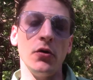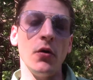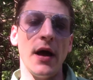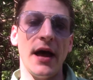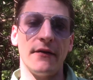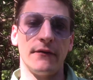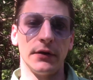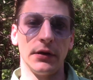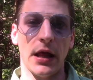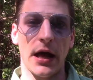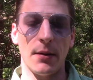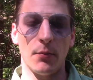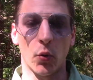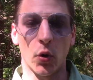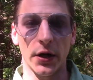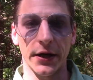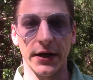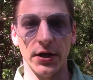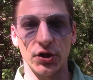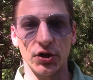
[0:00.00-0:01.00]
have a lot
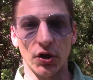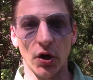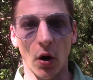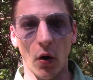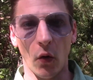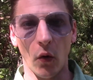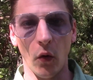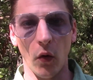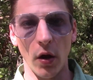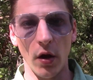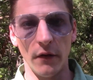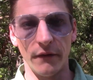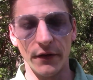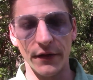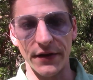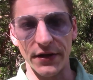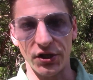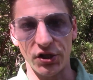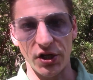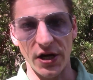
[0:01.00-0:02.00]
more control over
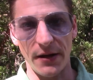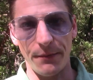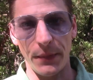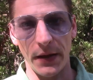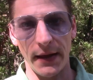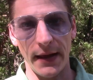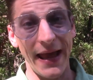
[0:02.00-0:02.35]
the ship